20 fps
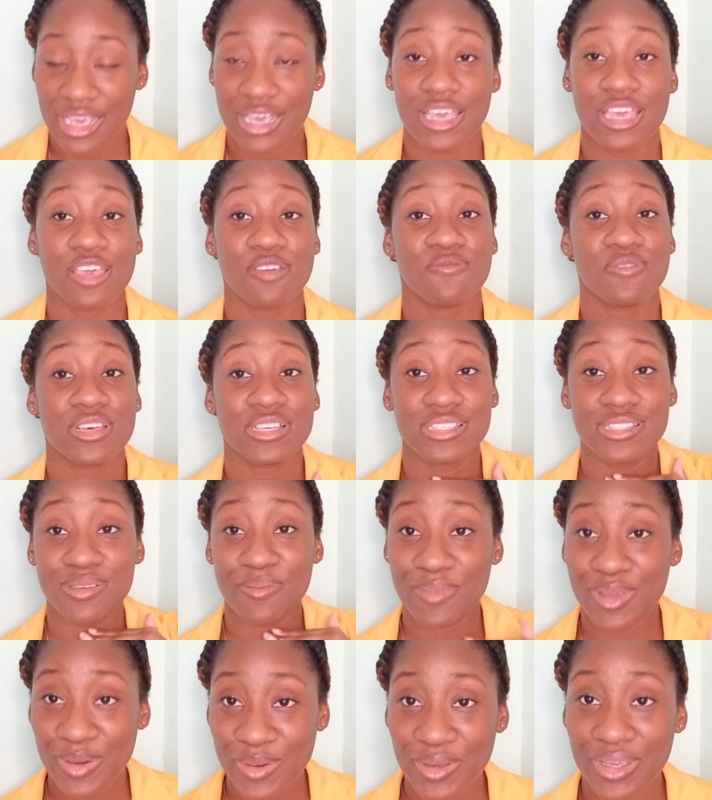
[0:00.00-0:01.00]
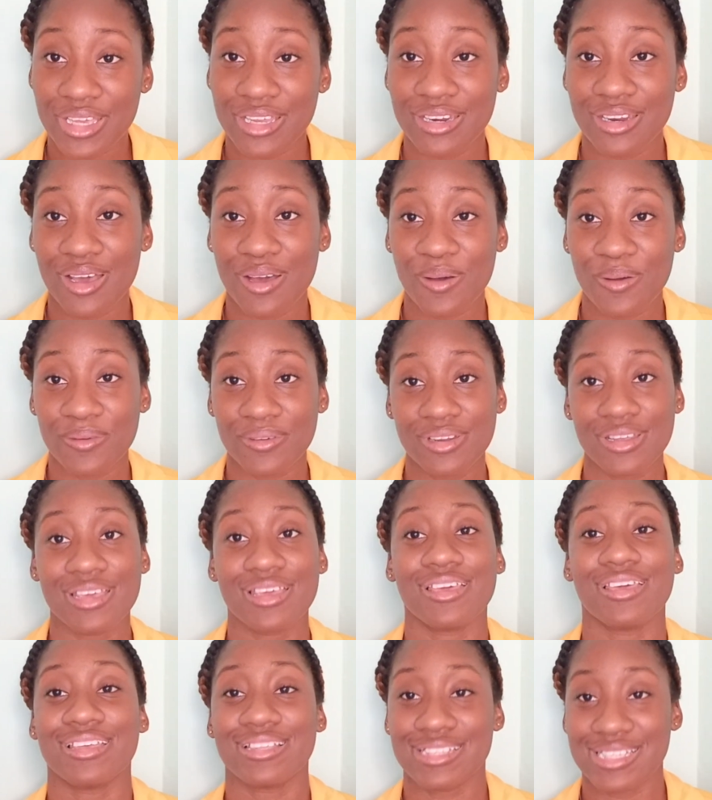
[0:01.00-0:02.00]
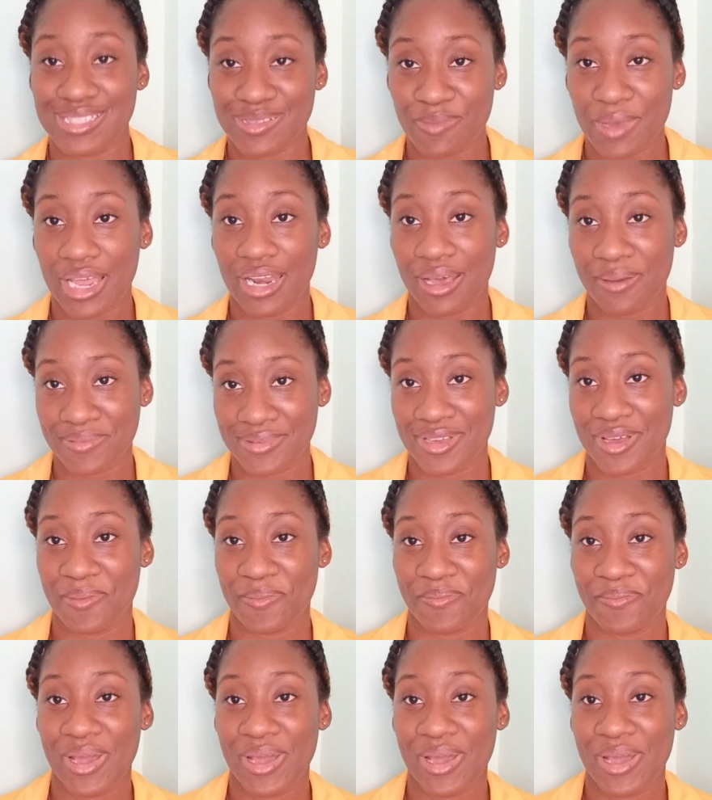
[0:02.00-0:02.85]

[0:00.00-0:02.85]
If you see me looking down, it is my laptop.